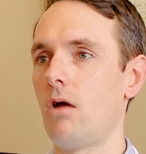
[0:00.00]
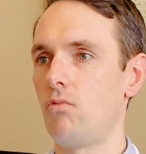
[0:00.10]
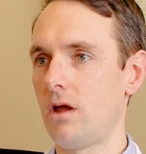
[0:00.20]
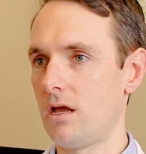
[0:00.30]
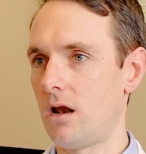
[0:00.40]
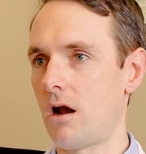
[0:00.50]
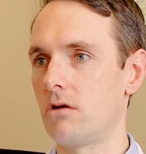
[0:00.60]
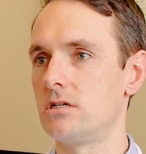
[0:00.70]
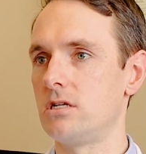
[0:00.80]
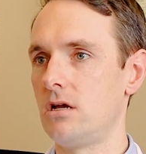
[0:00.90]

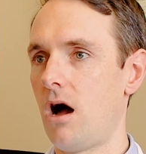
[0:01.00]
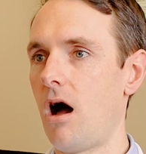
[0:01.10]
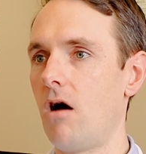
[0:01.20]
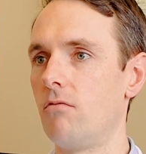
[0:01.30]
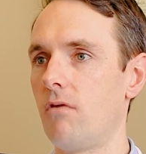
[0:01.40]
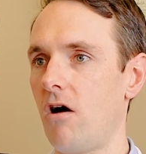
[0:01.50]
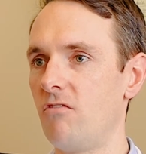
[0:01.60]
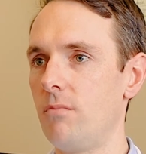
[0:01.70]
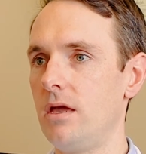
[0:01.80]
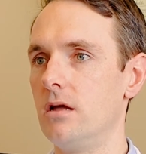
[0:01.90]
regularity
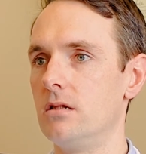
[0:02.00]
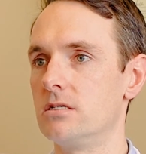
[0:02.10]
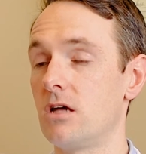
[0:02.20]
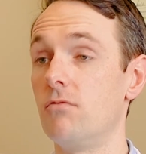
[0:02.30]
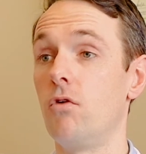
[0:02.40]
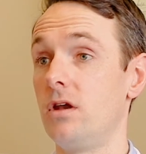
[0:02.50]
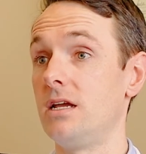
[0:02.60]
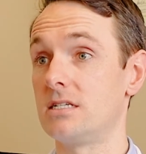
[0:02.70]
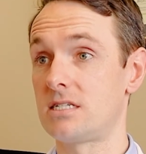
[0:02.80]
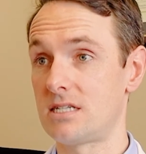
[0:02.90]
of meals,
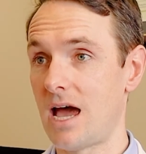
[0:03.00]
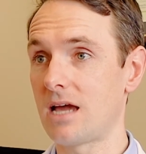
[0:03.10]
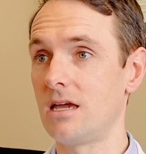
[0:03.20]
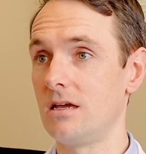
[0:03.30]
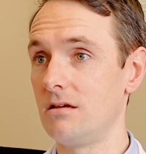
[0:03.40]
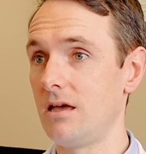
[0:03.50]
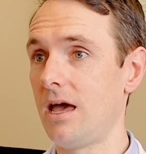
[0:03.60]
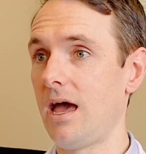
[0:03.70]
avoiding snacking